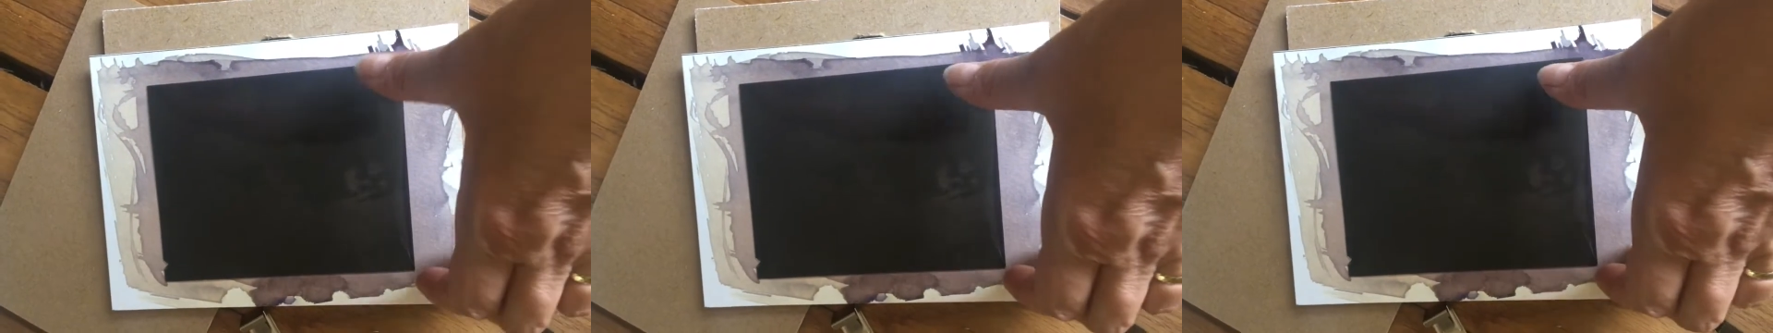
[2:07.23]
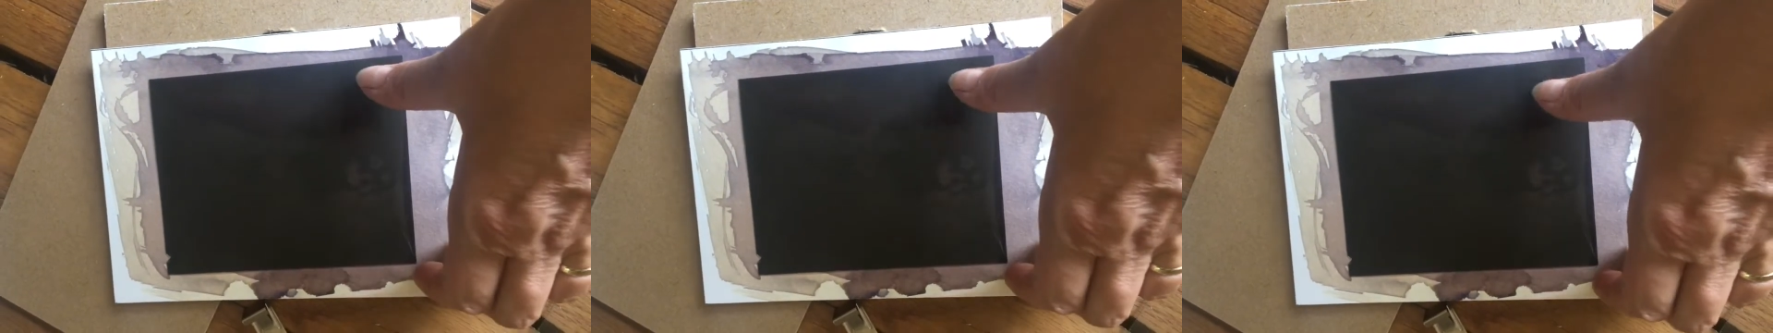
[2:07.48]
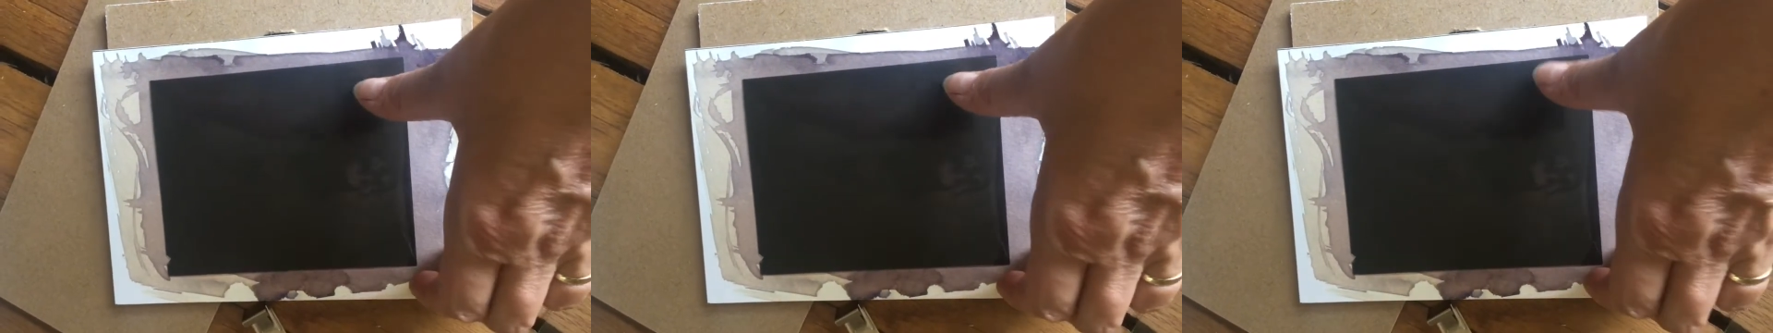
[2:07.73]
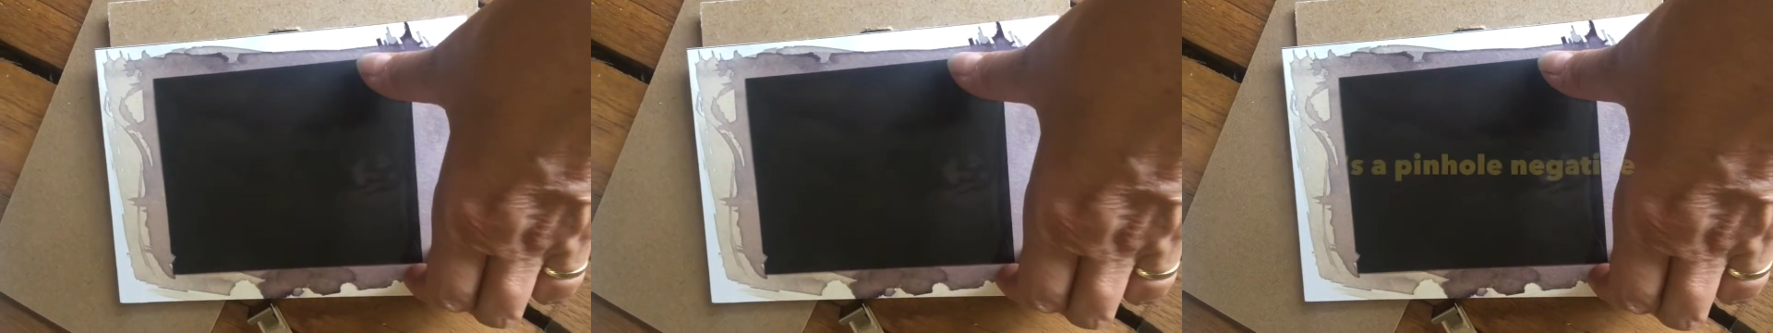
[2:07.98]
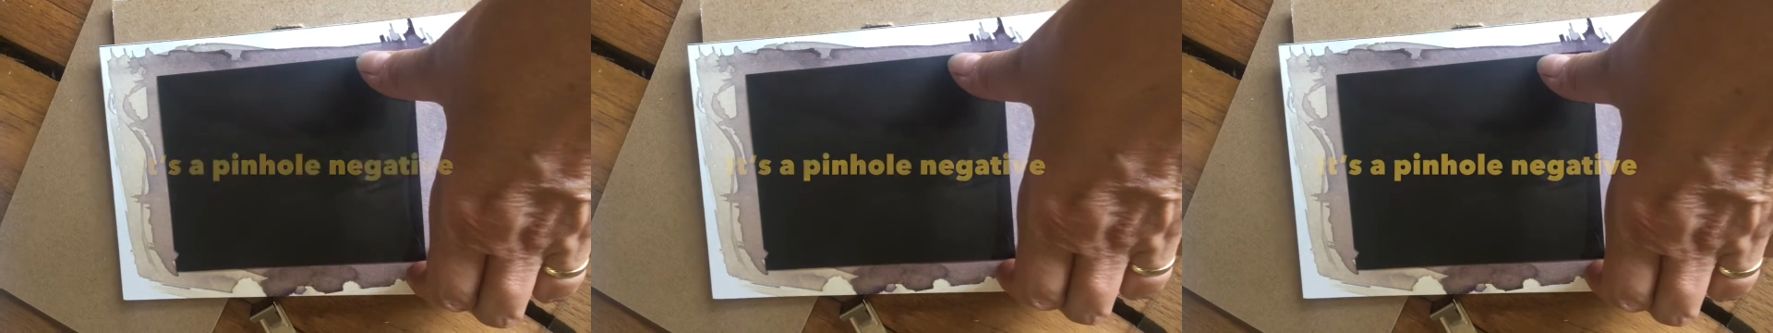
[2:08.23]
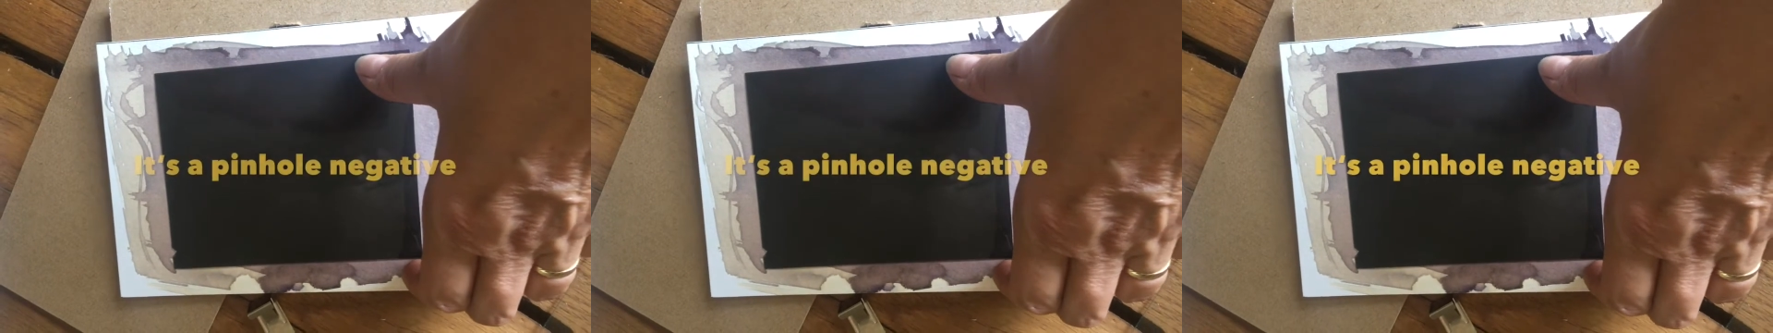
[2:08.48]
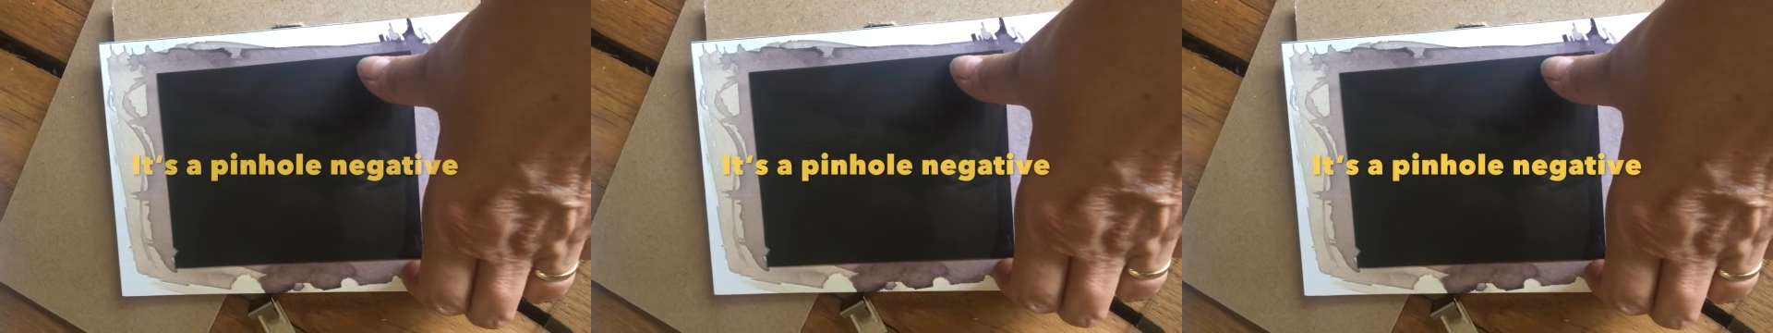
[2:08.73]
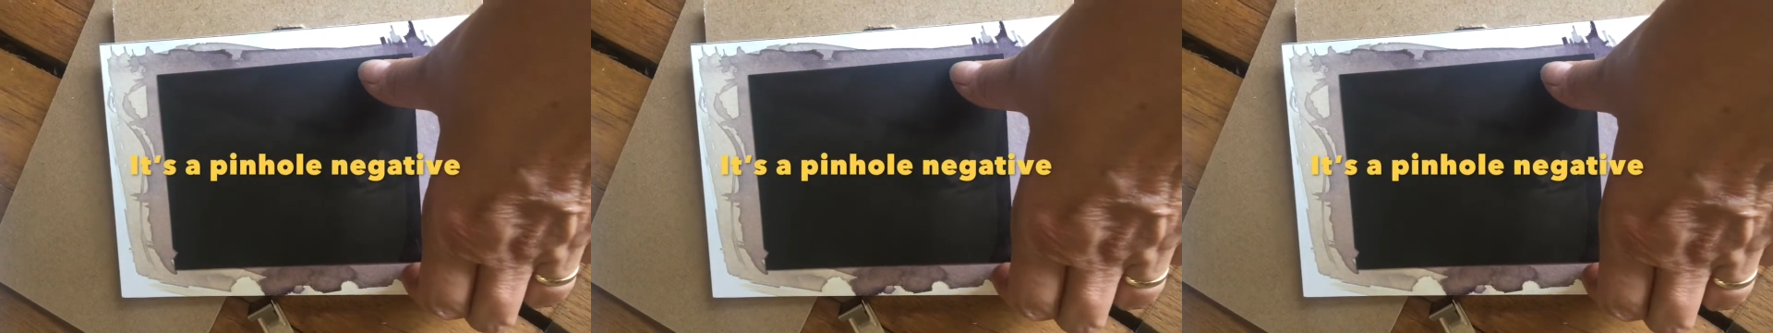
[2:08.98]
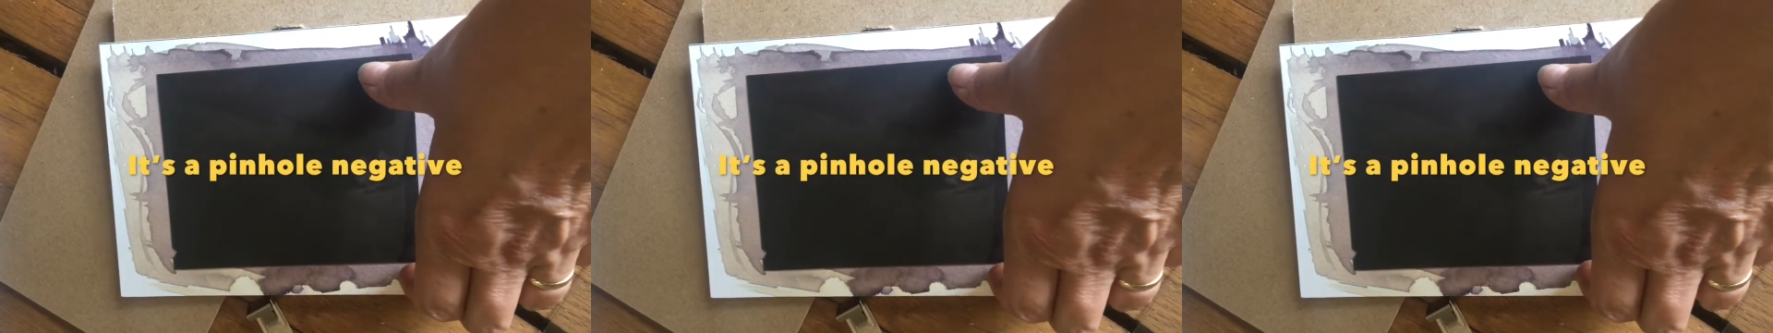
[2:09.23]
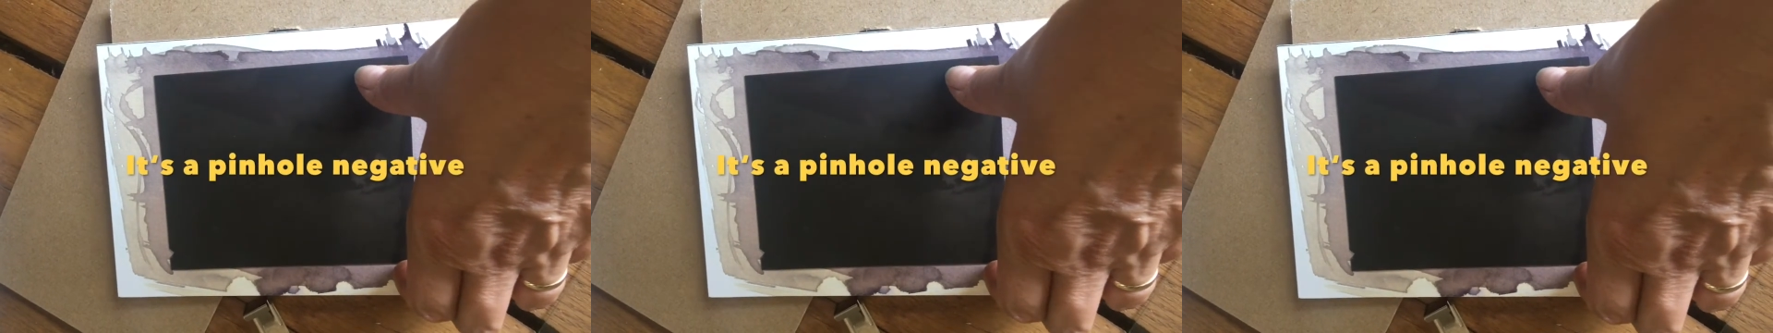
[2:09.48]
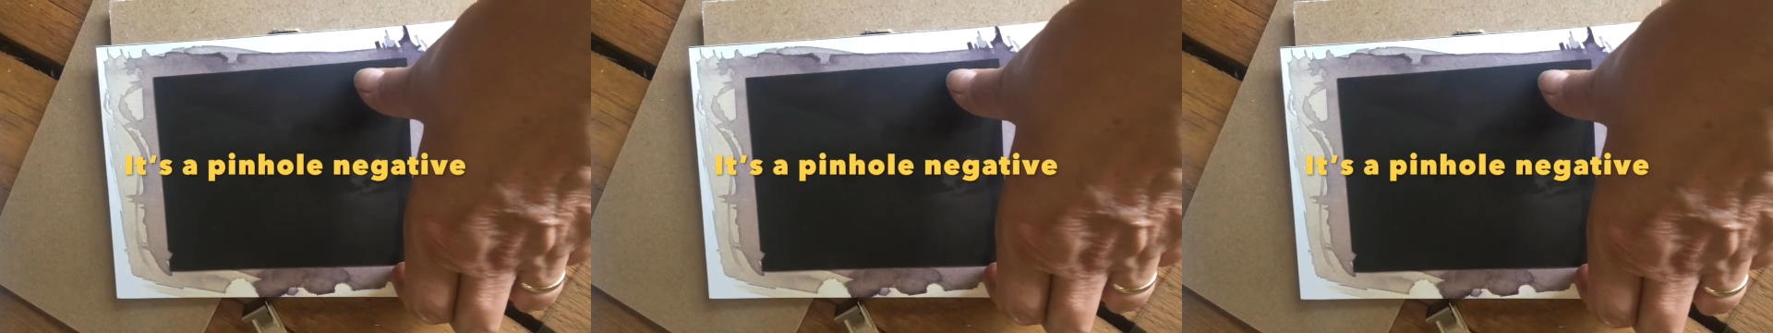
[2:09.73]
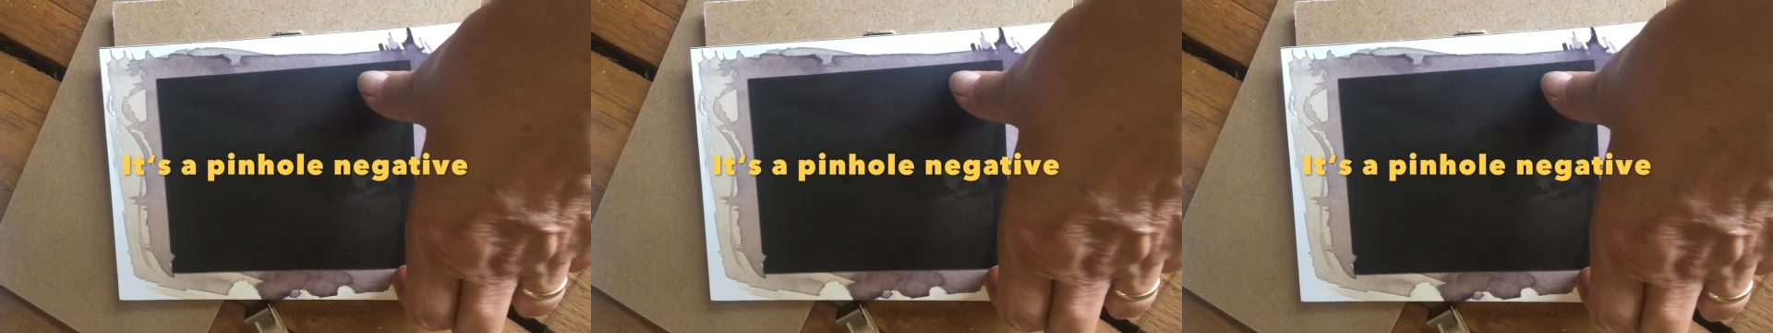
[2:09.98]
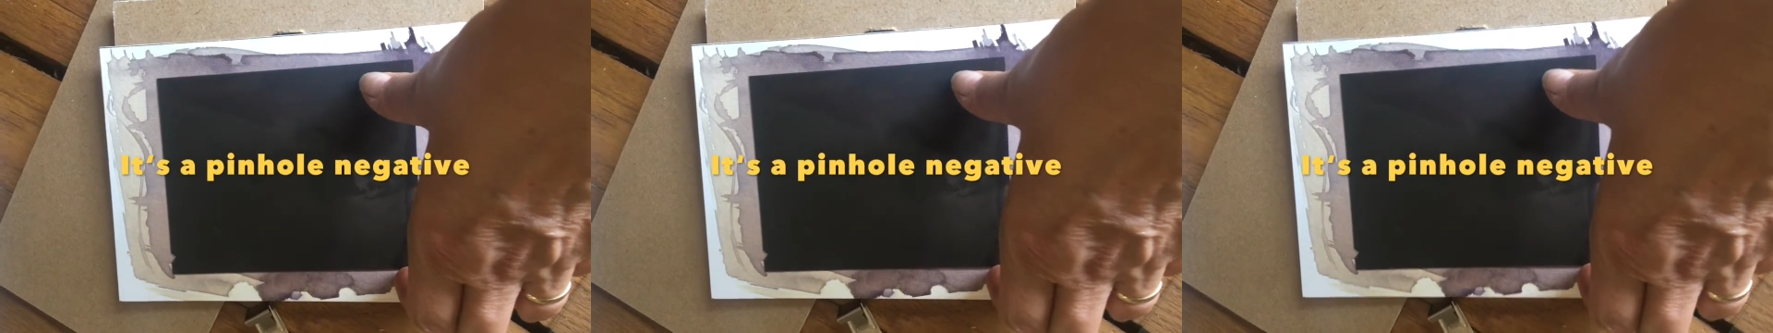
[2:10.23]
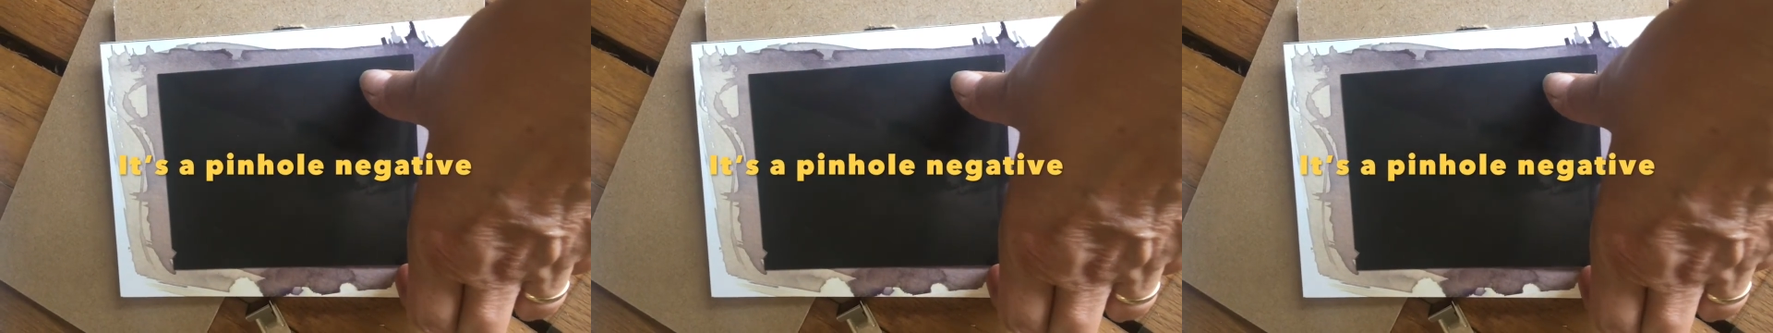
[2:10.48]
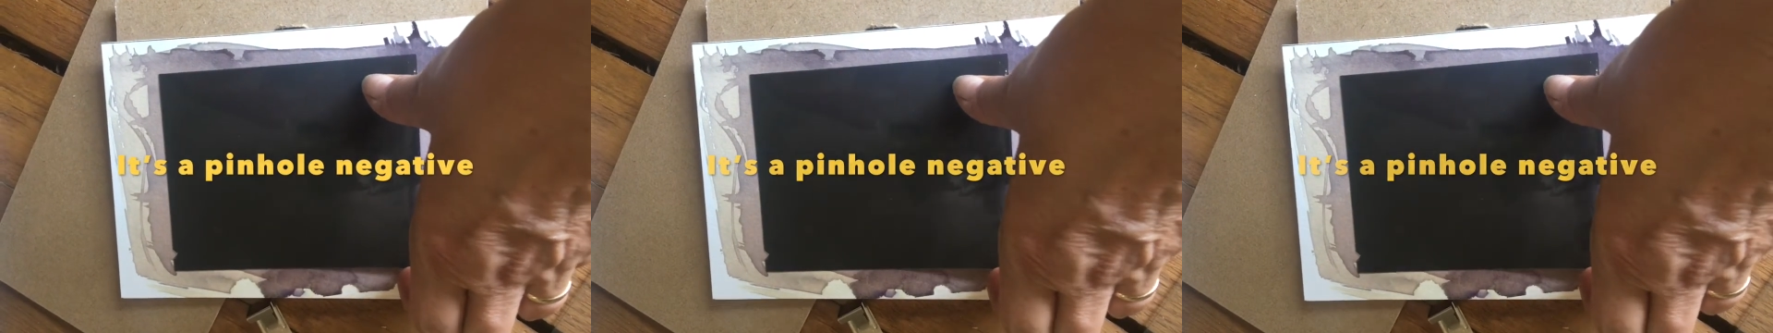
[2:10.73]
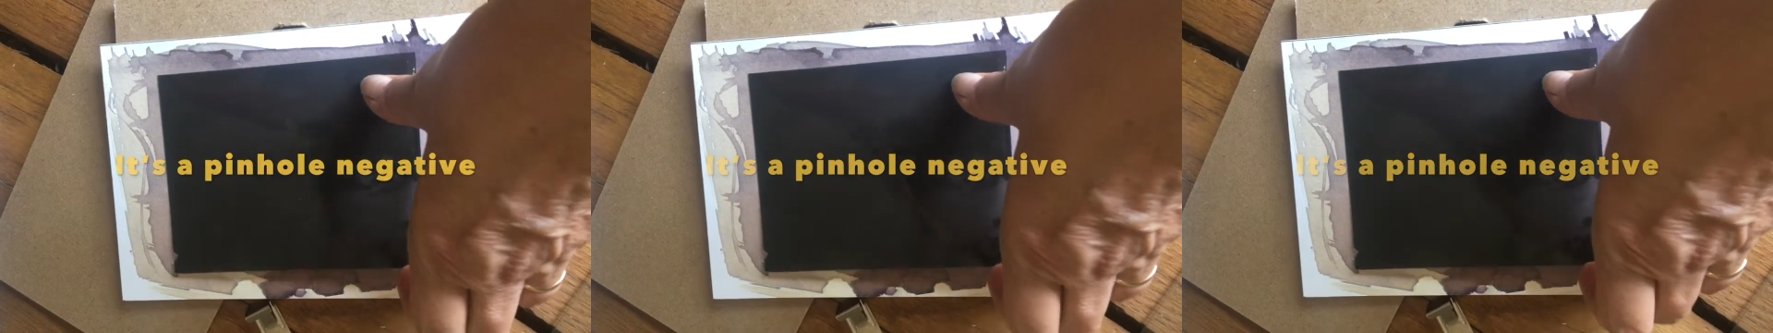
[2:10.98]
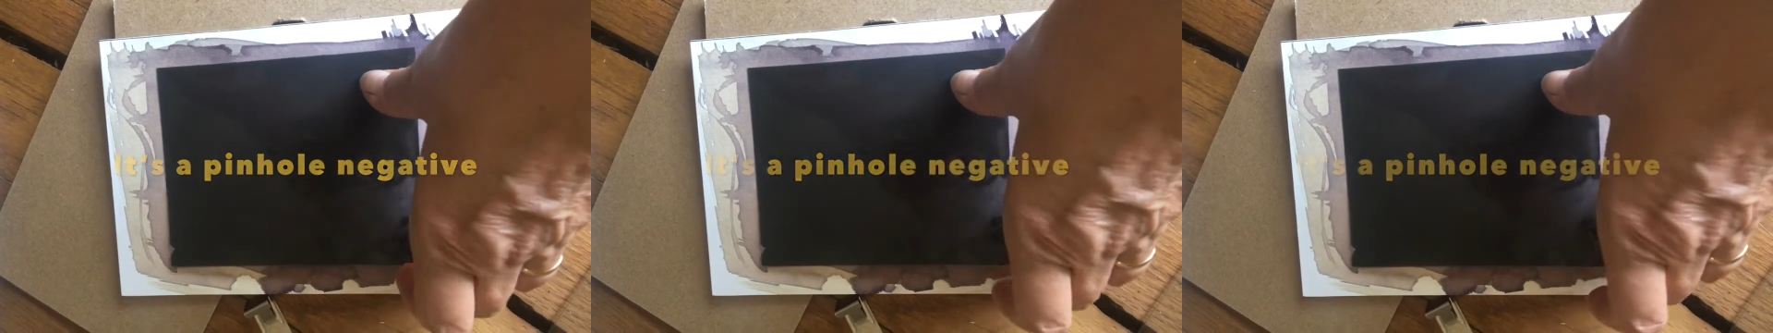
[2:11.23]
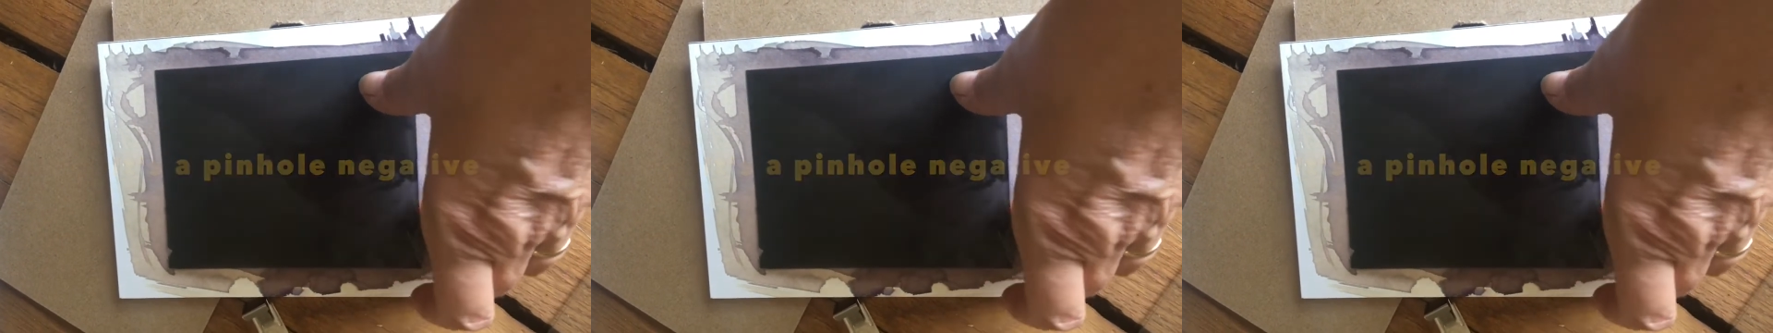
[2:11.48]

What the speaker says: Nobody's mouth can be seen.